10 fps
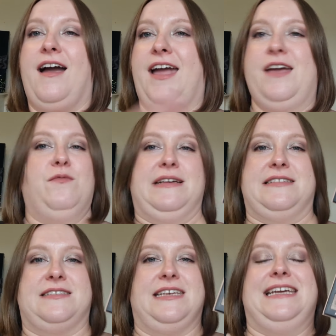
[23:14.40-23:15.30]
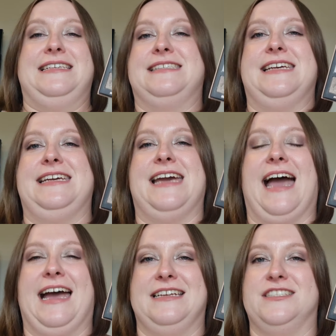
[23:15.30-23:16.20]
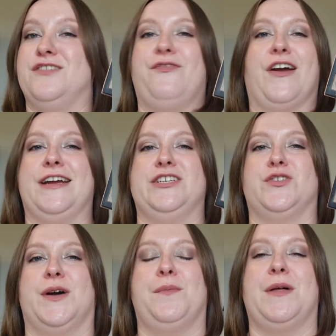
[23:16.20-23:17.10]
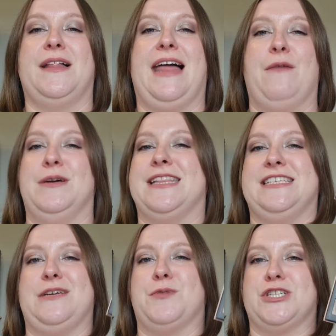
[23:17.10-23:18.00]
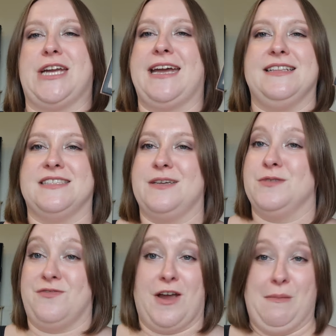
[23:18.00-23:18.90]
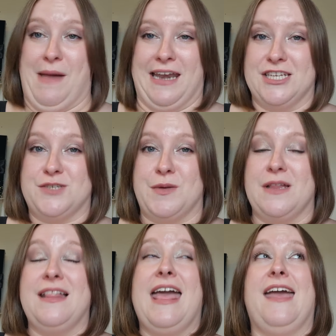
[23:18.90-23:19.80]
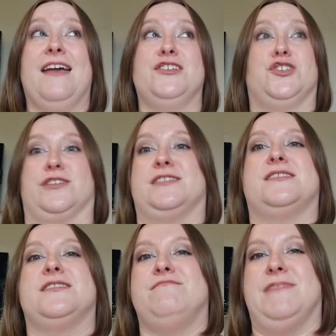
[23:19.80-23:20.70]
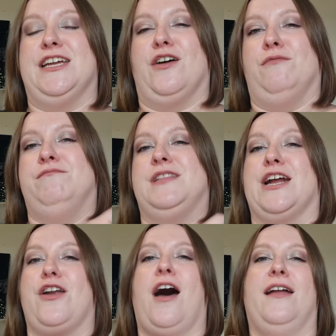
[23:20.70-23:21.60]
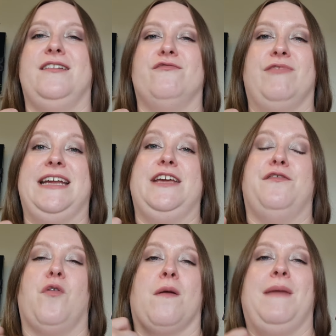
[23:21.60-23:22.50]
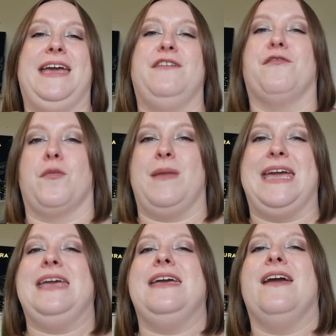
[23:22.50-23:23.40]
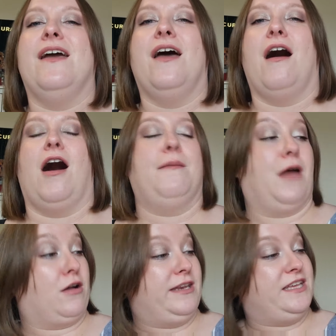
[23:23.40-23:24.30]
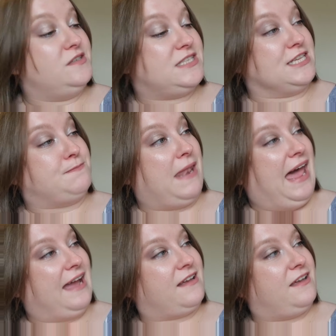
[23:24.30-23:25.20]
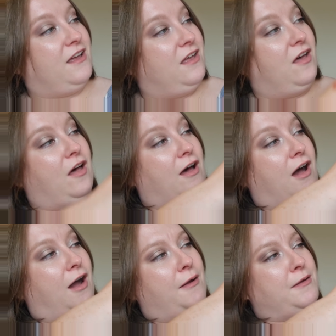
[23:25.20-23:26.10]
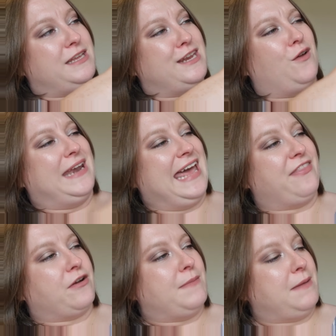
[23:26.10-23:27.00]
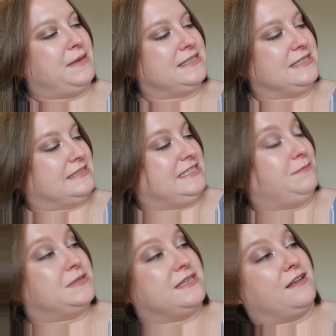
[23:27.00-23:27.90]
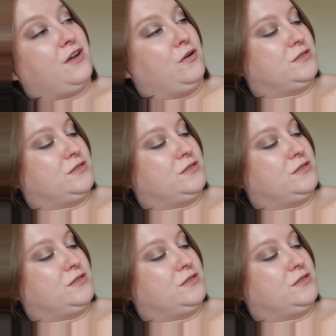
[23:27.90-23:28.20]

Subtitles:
It was easy and very enjoyable, and with the deeper shades it was very manageable. Just, you know, they're not really for me. For me, I'm not going to use this black. You know, leather maybe is as deep as I'll go.